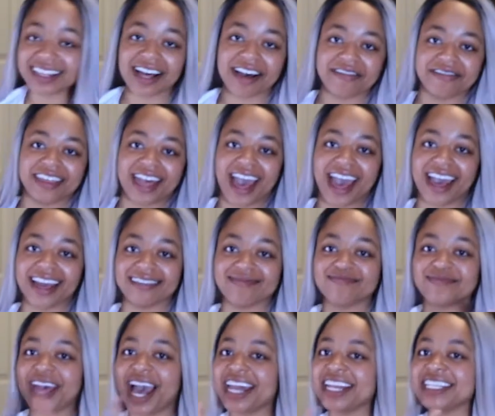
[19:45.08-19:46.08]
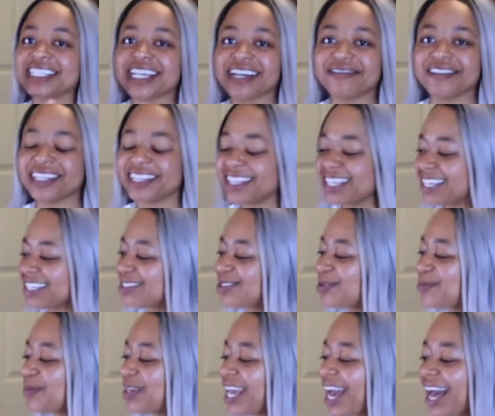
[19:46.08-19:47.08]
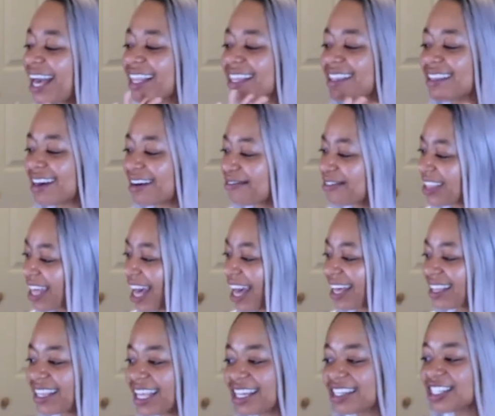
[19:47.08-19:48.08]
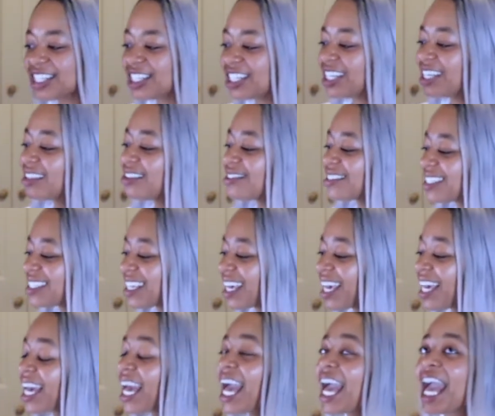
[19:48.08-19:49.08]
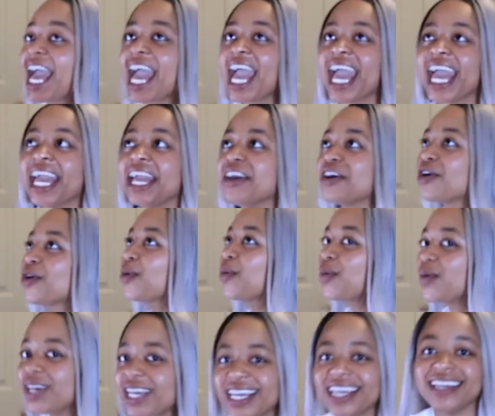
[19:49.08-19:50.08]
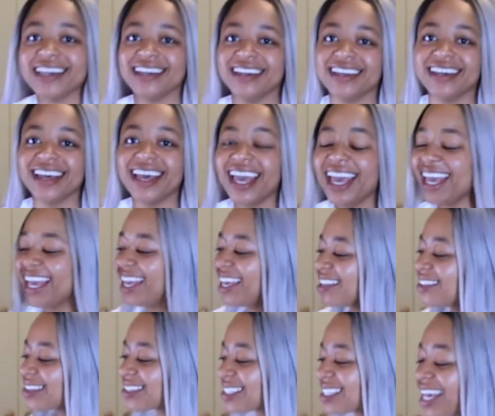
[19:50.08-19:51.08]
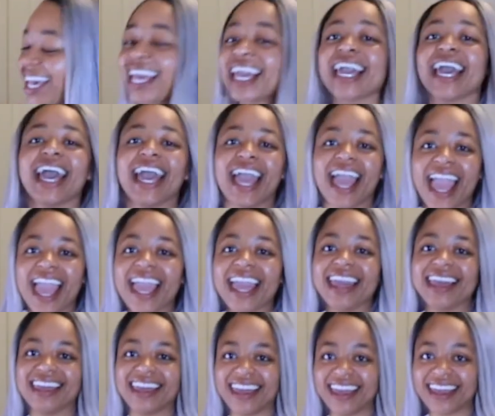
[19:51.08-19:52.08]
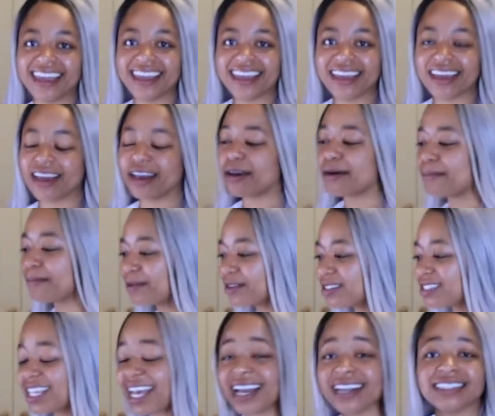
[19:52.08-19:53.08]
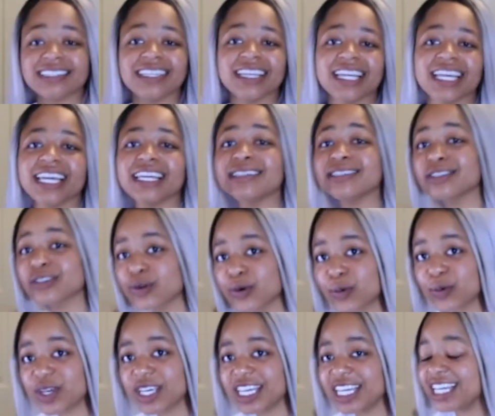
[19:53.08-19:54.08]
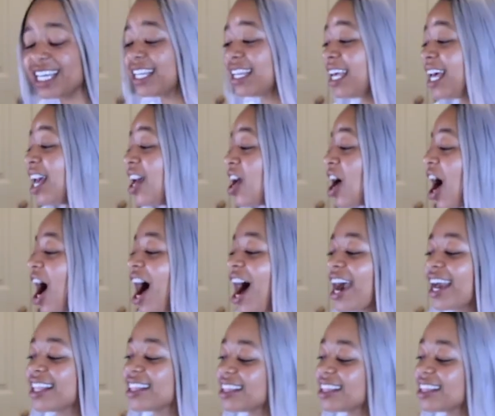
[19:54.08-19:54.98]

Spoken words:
love that. That is everything to me. I love that. Like, she looks like a queen. He looks like a king protecting his queen. I